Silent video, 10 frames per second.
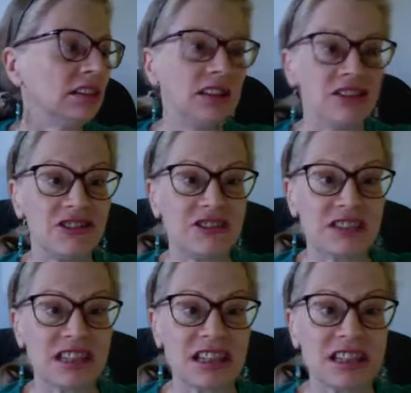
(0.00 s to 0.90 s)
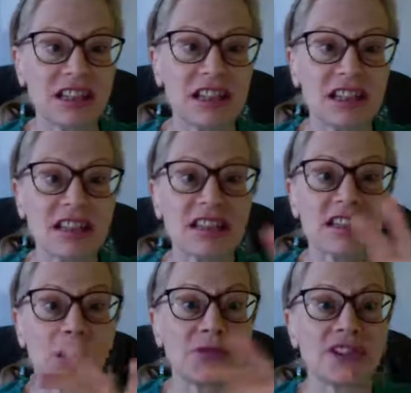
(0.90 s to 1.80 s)
as you can see, is
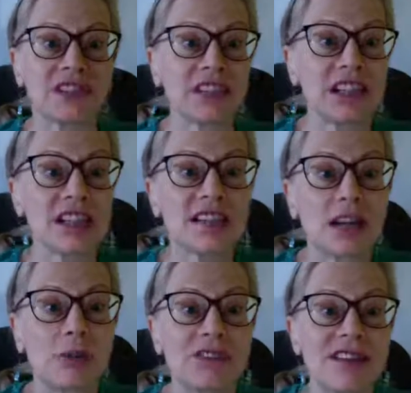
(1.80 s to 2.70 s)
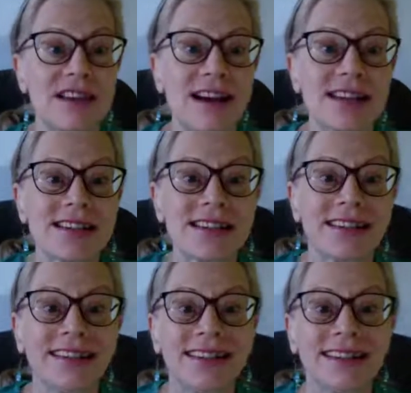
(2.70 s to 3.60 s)
some's clean, some's not.
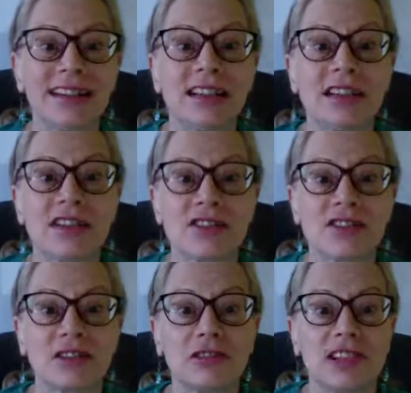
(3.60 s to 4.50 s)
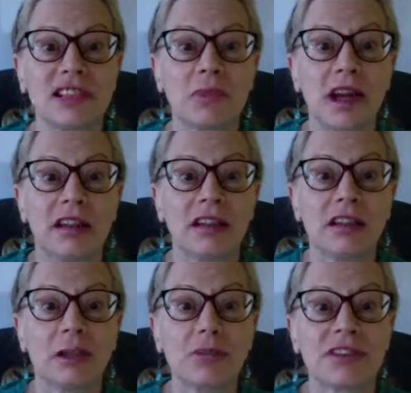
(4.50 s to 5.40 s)
There's a clean spot
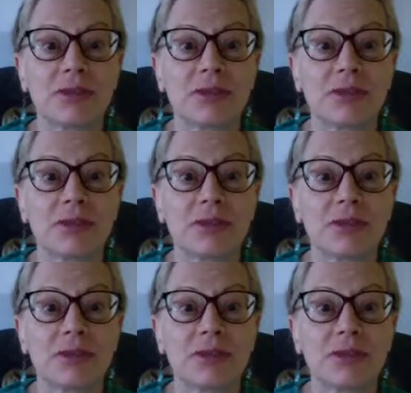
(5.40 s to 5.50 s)
here, but the